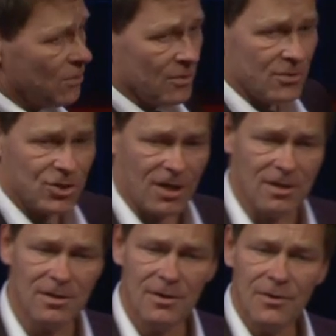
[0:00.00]
go on the
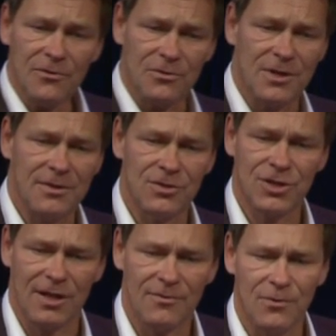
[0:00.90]
shuttle so that the
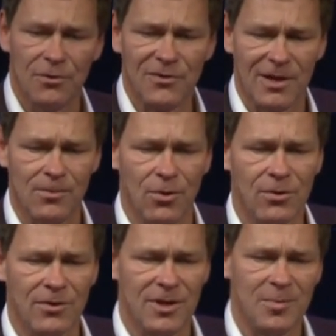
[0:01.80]
shuttle folks can work
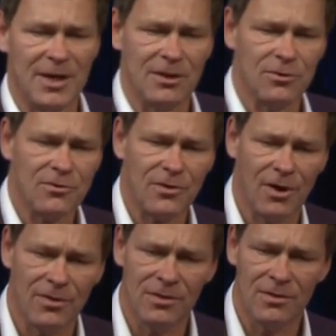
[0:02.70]
on their payload
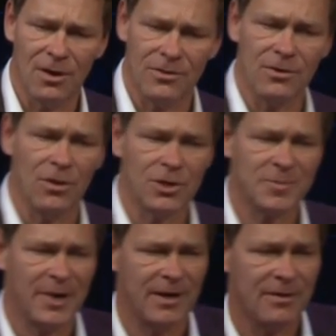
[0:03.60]
on, on the
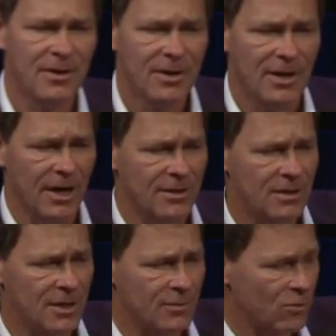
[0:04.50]
launch pad in the clean